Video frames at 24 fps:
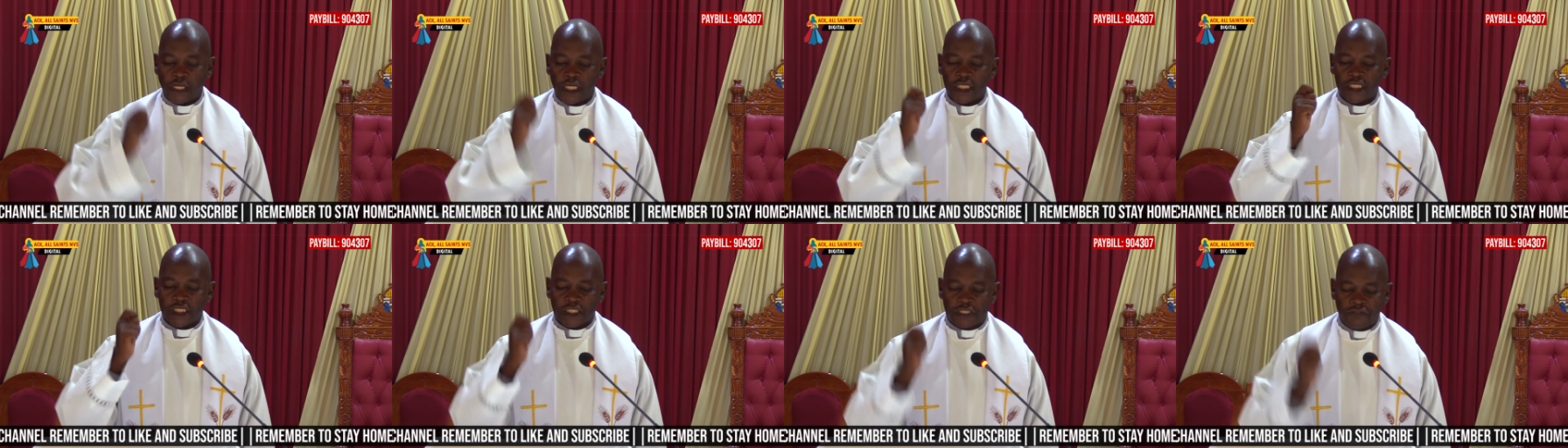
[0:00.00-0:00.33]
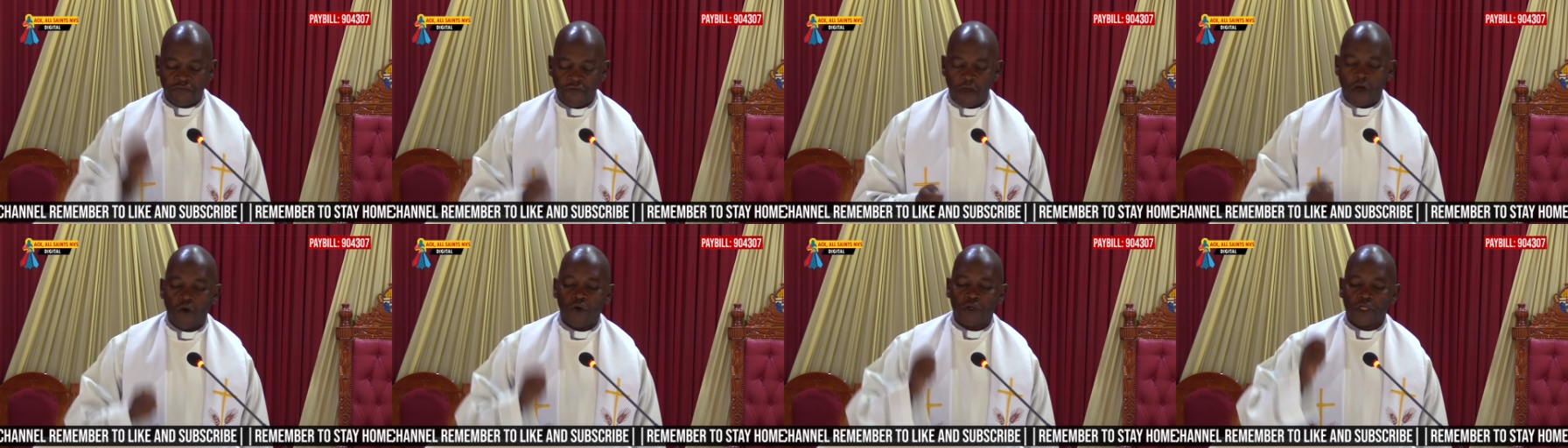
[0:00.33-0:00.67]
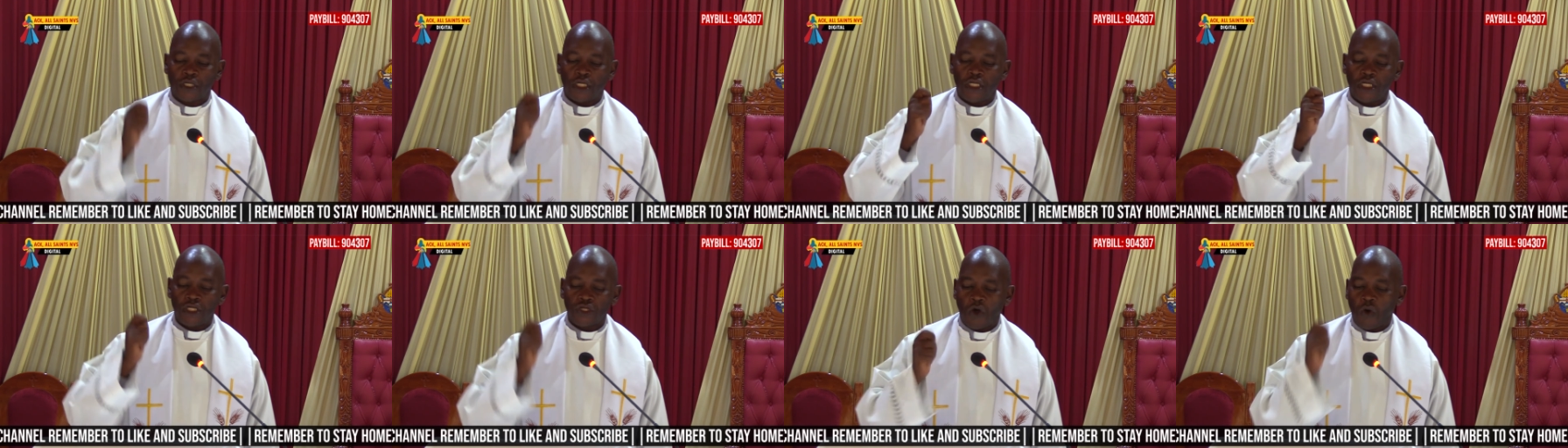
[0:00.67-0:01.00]
is
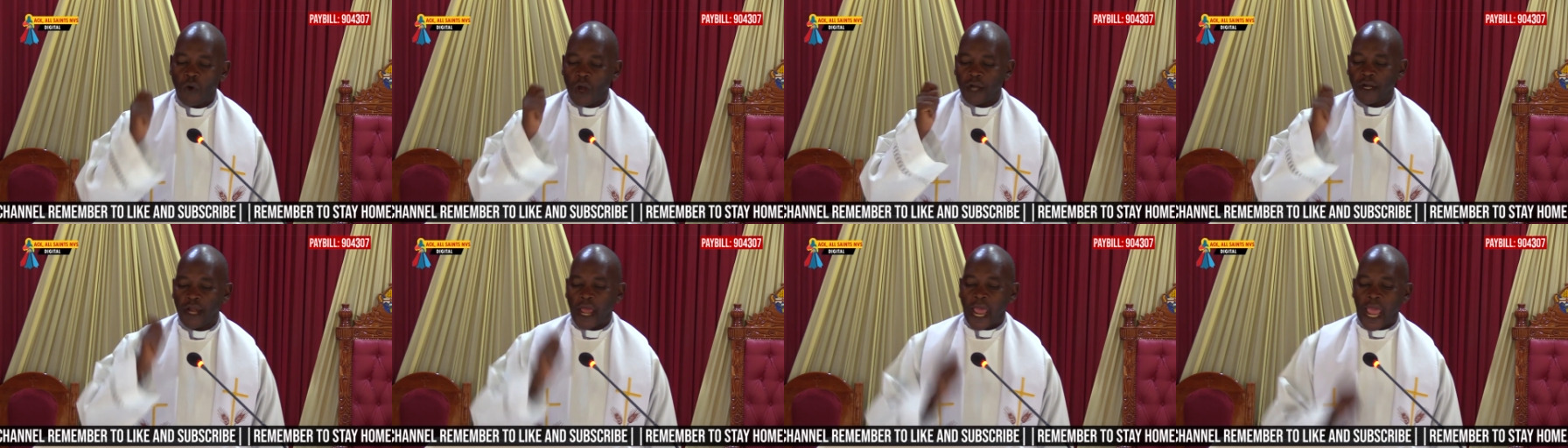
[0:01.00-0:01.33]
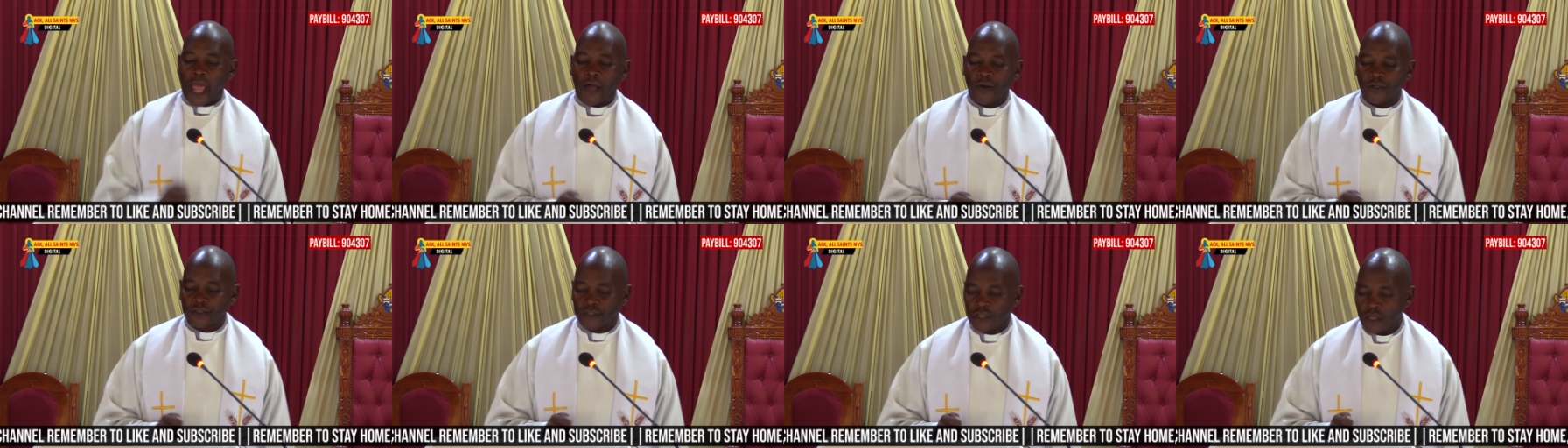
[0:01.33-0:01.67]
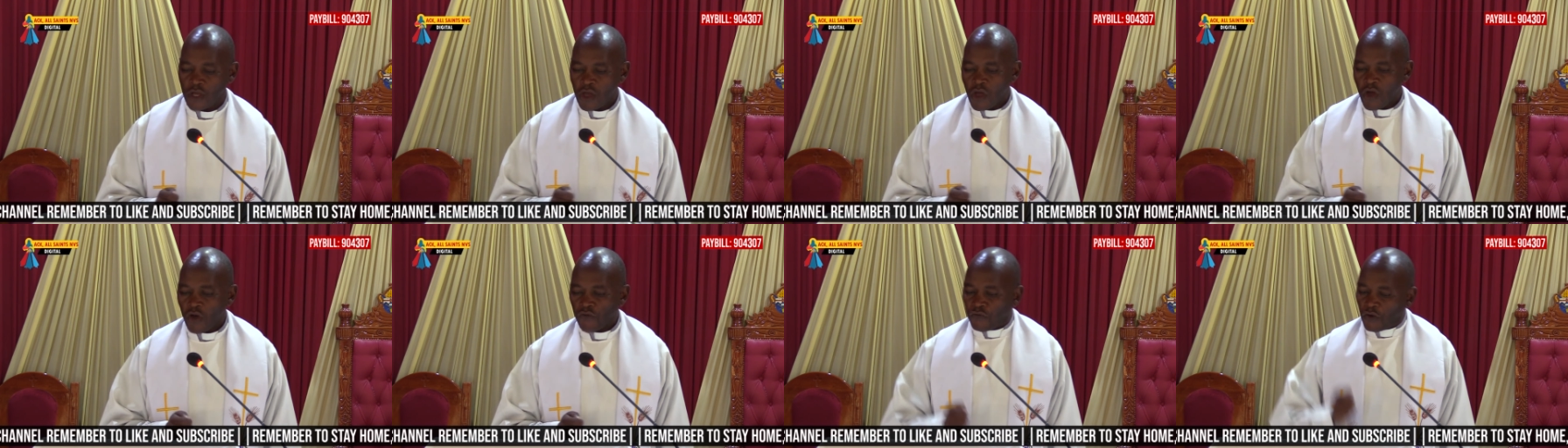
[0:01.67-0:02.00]
found in no one else,
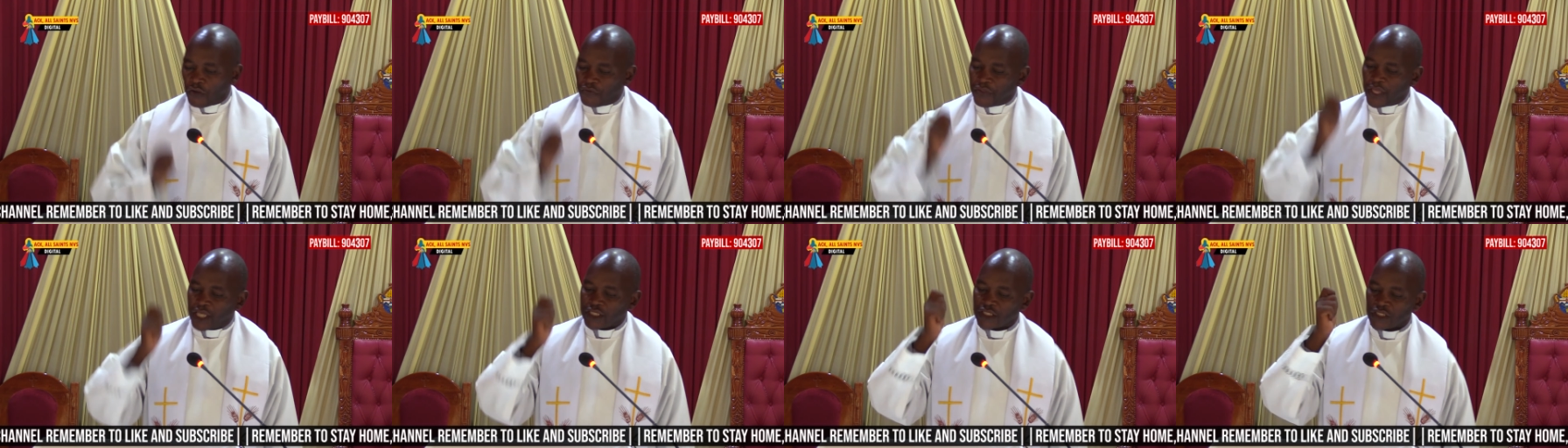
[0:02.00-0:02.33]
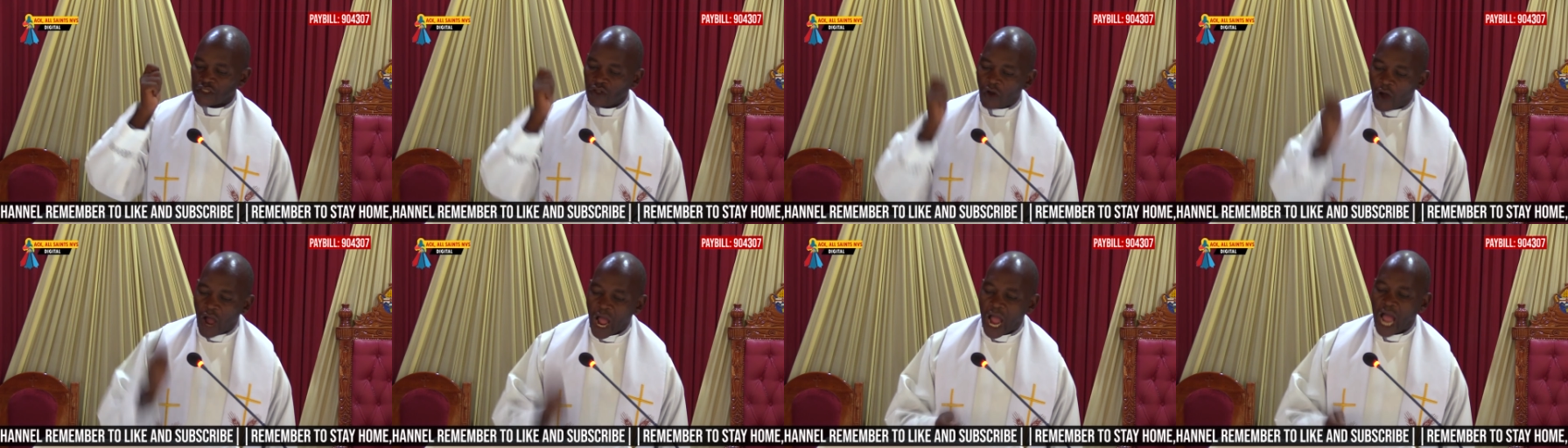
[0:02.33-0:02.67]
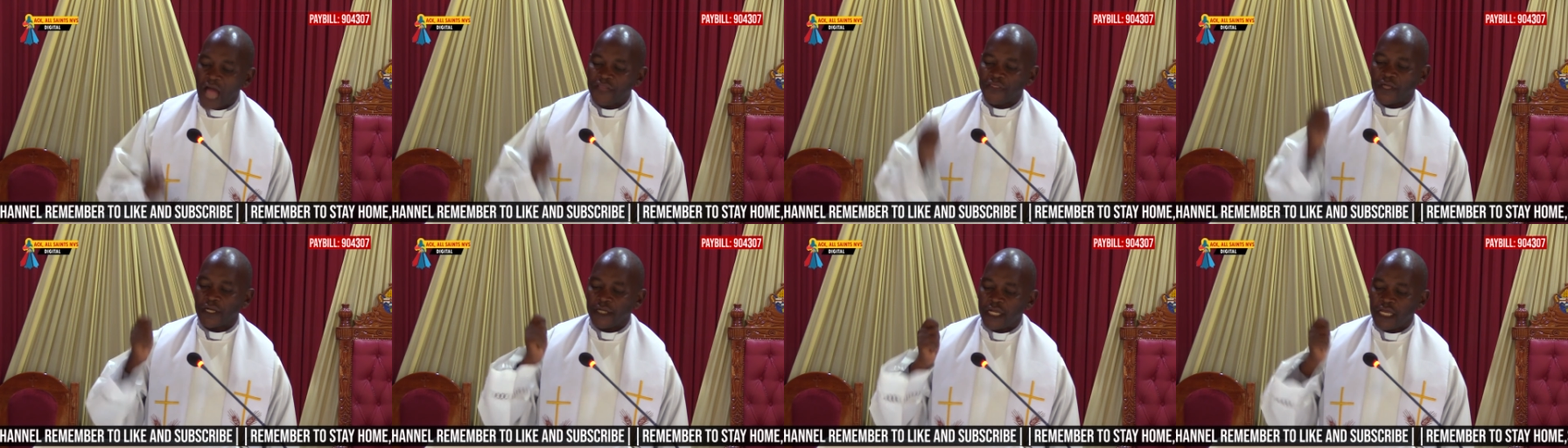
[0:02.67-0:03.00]
for there is no
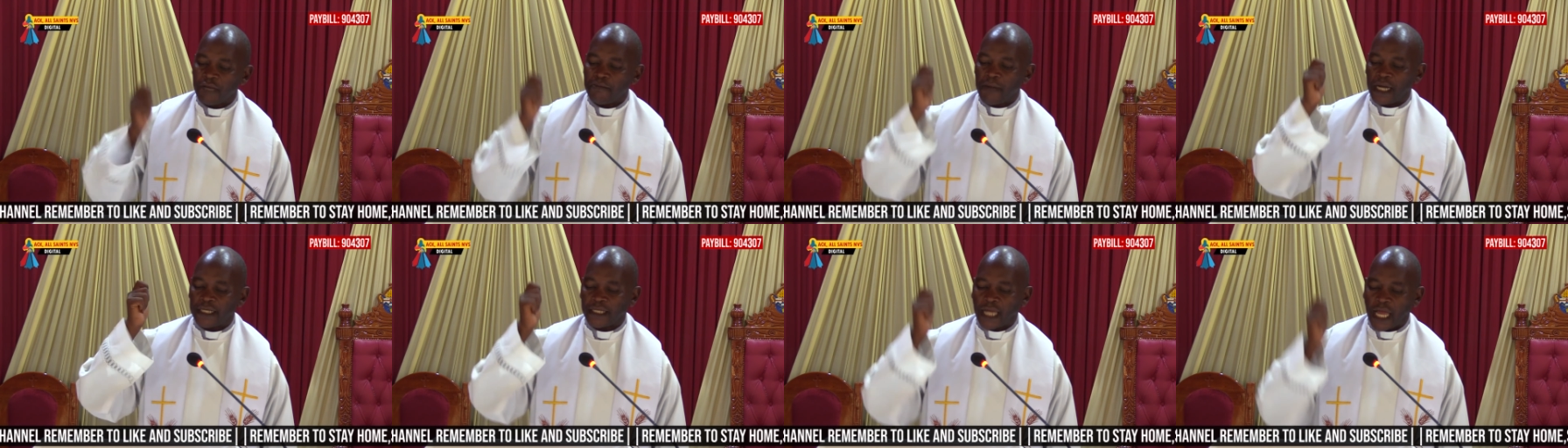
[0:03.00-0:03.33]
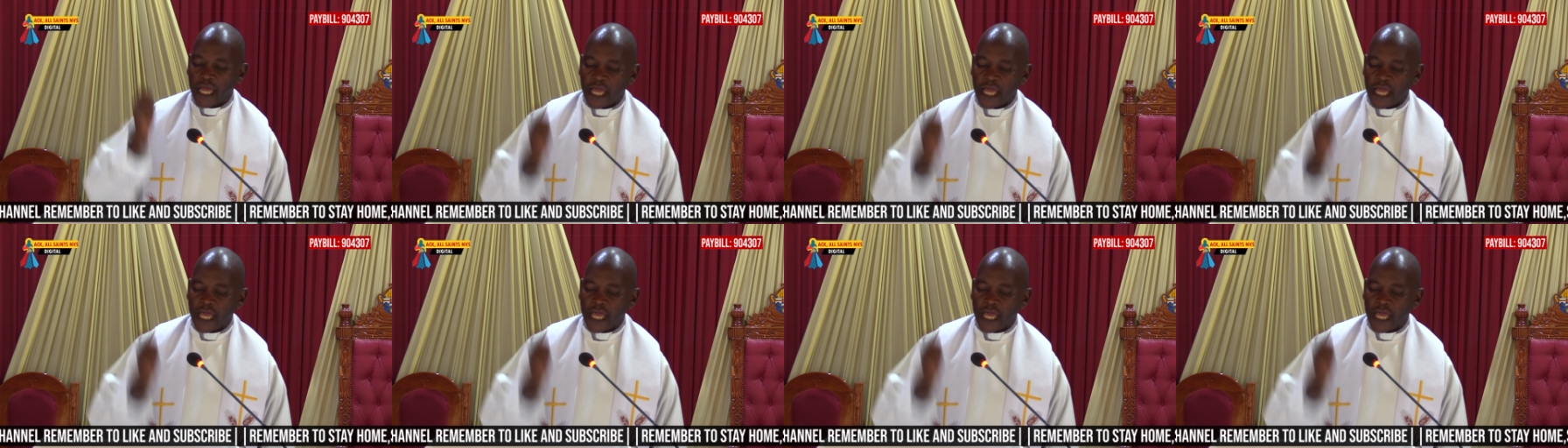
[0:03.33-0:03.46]
other name under